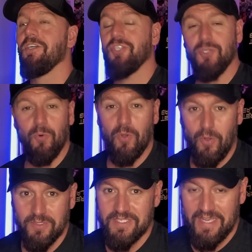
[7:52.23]
short
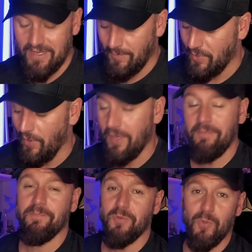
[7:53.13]
content, I'm
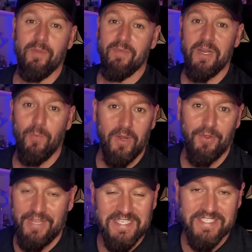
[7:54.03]
kind of doing really
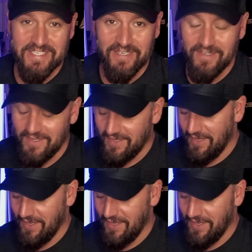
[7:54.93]
well on Insta.